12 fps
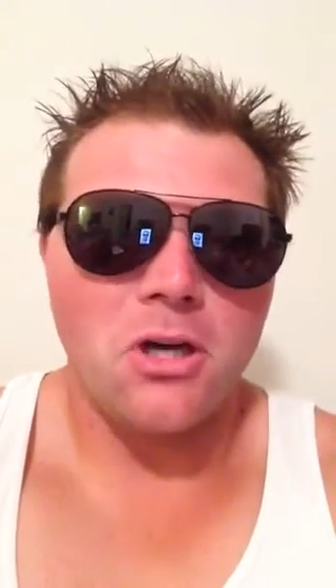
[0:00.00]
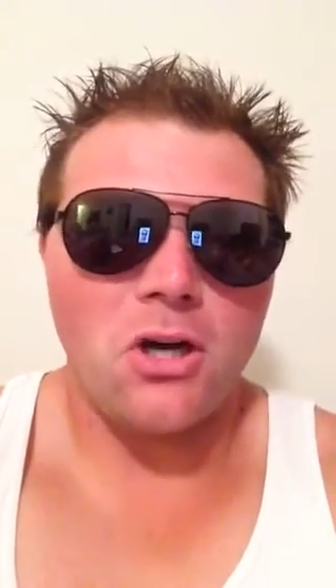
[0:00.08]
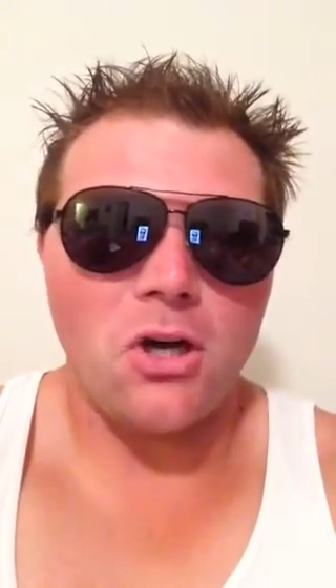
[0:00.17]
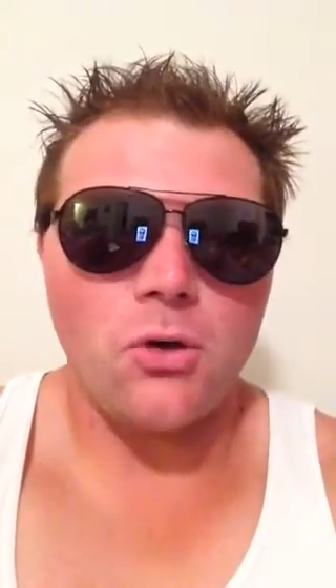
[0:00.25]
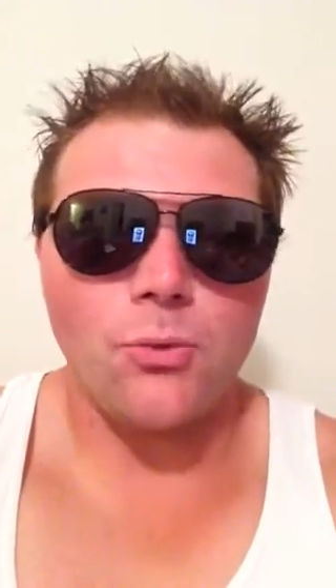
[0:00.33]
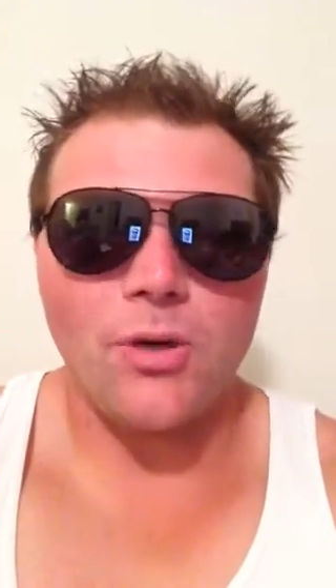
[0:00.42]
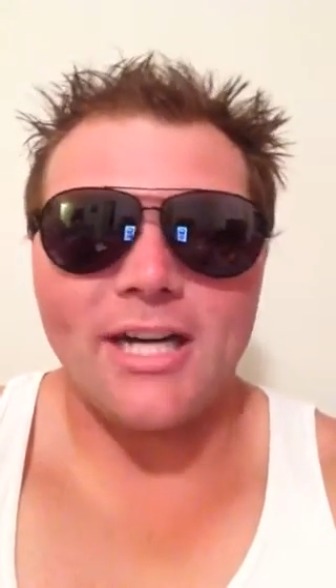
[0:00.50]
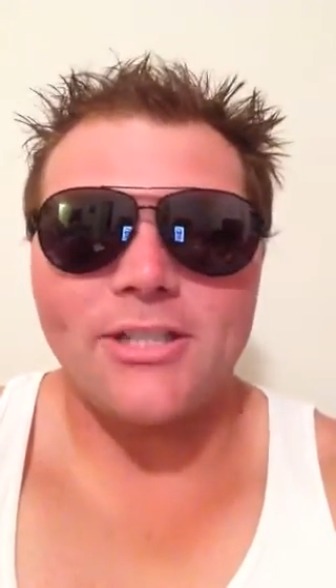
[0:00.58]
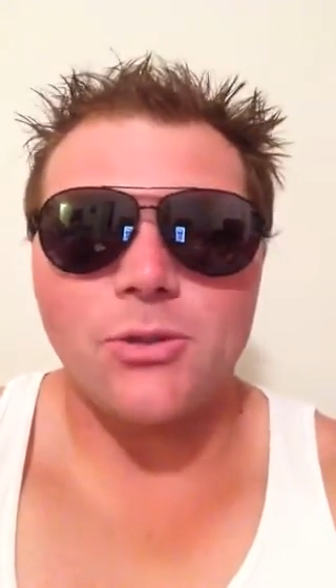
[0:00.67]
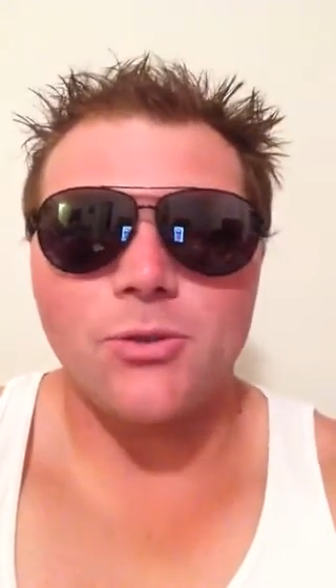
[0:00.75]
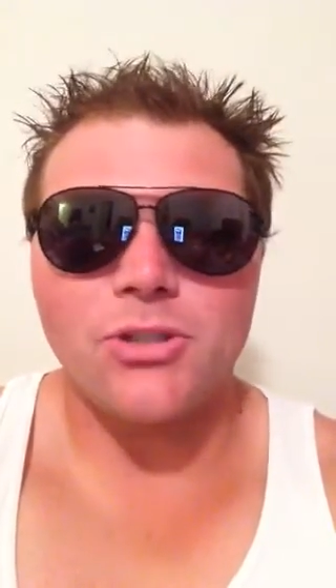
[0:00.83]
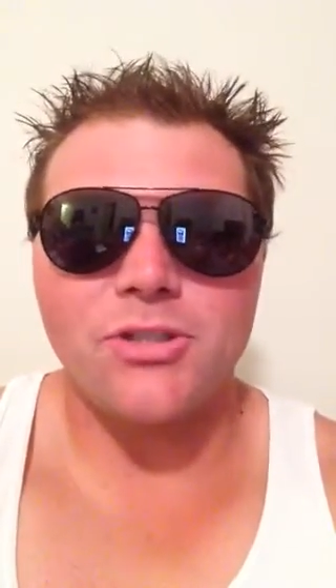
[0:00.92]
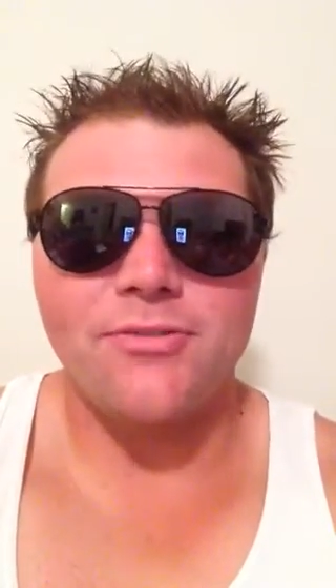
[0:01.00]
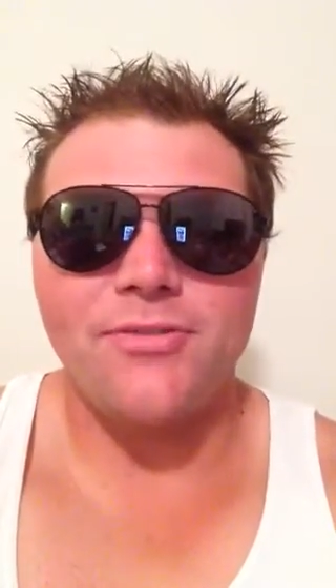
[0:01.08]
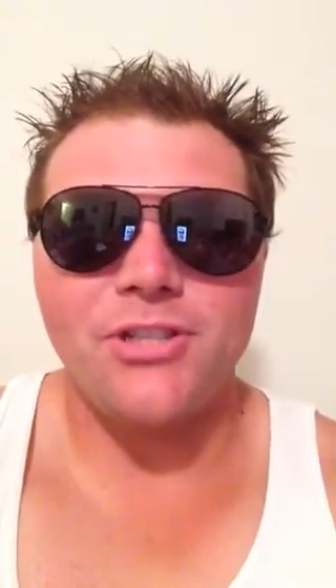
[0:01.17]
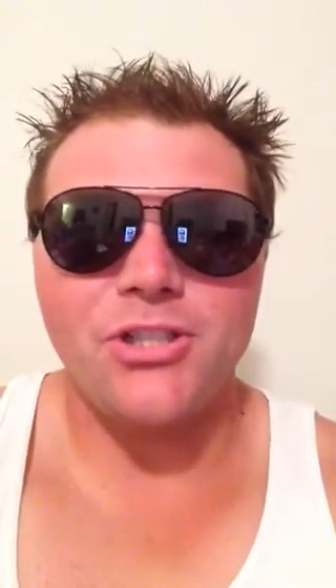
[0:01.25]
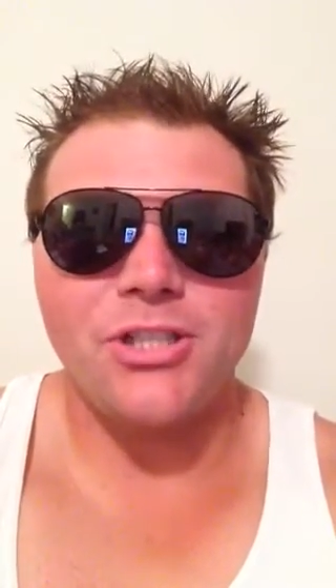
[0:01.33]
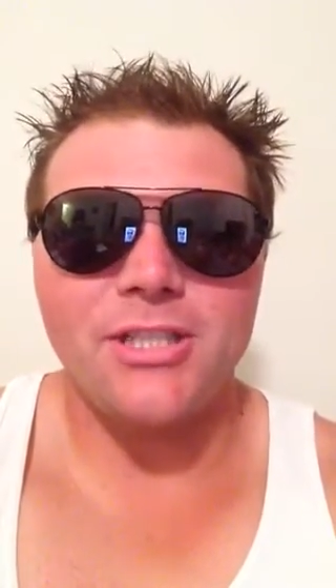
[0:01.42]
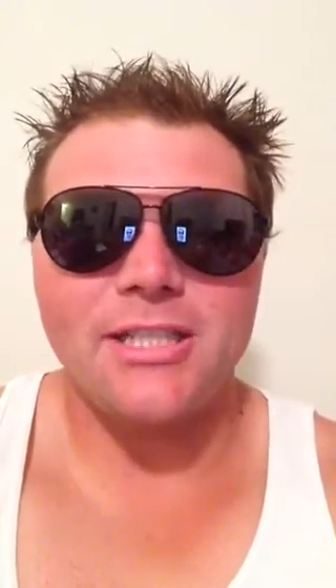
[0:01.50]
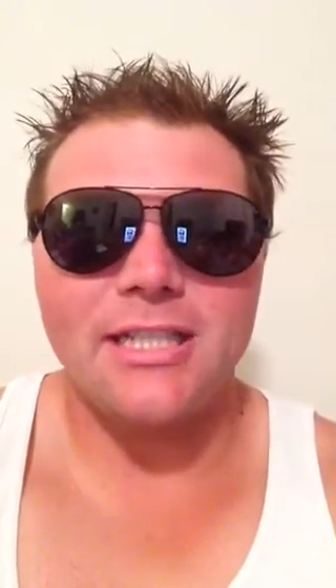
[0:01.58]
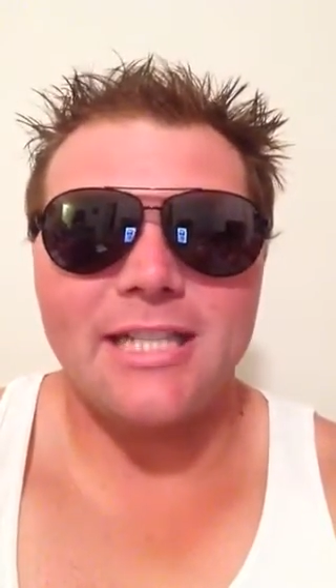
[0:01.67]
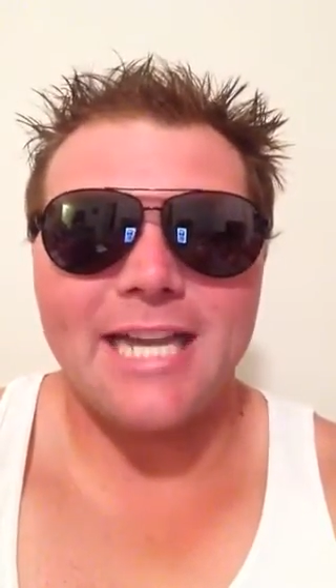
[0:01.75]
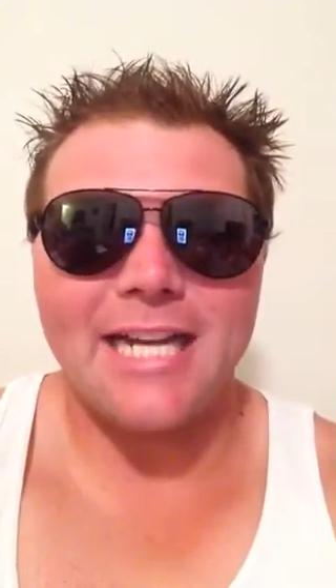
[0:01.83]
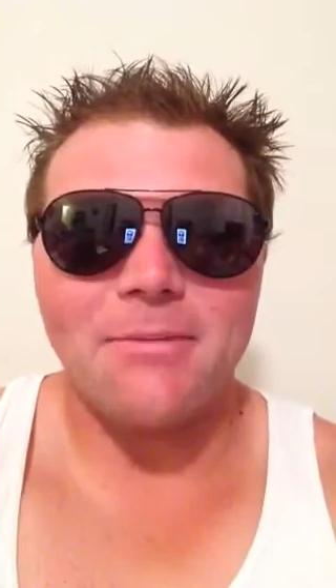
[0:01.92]
alright or sufficient
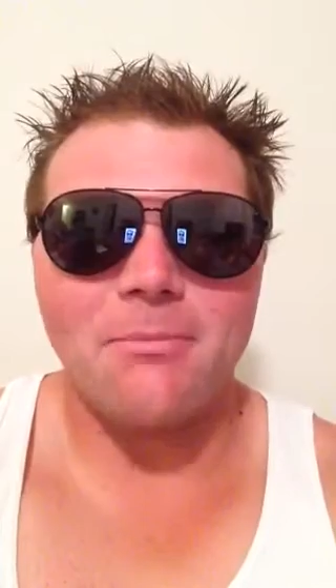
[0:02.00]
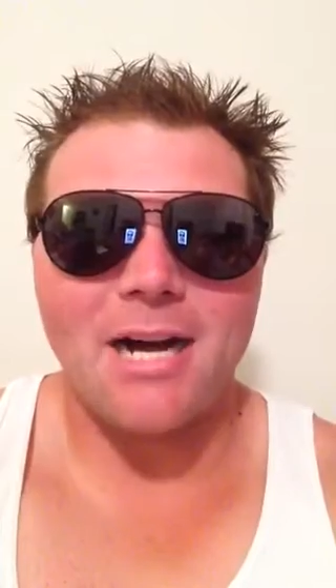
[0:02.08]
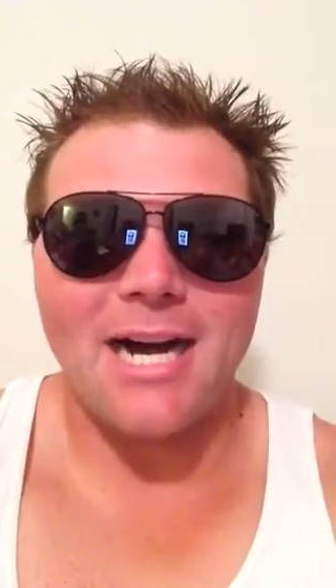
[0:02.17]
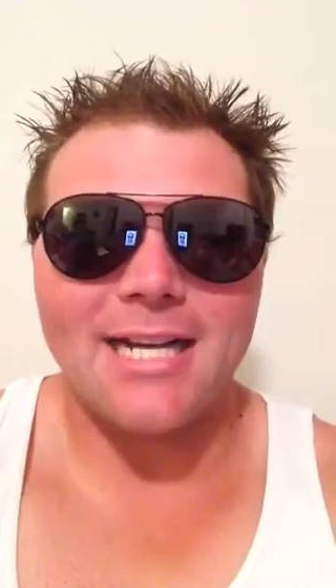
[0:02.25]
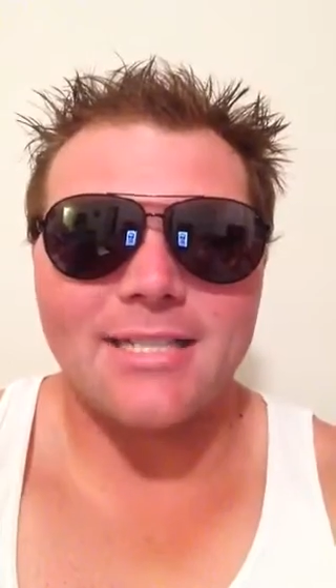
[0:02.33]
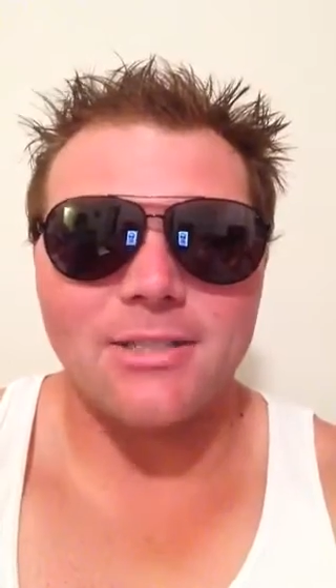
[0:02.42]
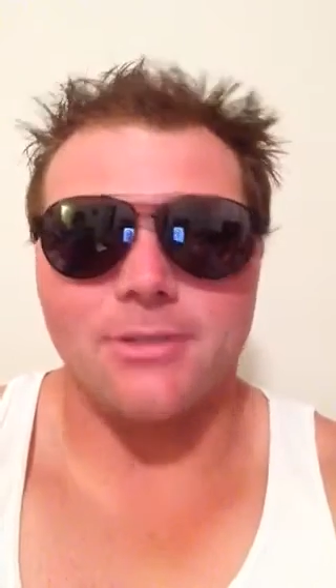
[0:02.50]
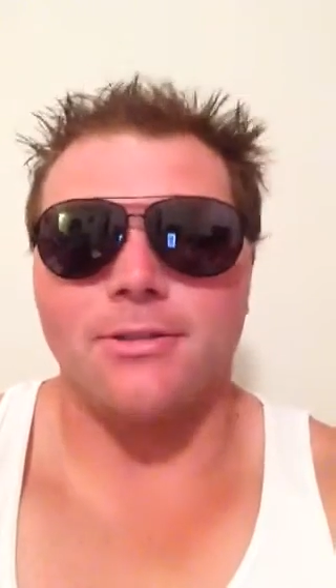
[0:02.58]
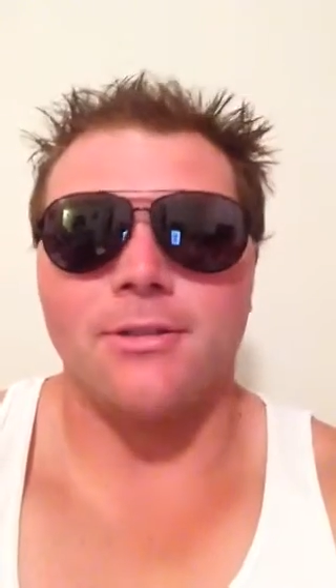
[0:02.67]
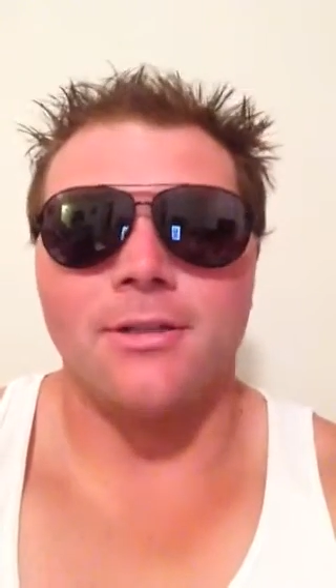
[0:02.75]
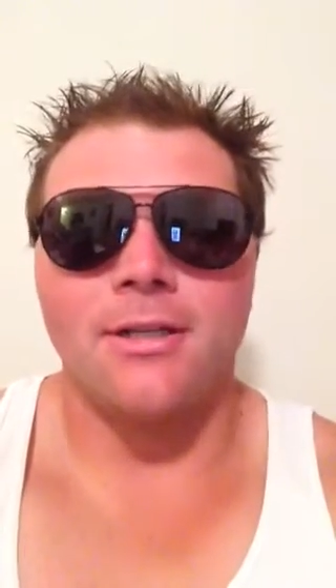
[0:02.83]
leg muscle.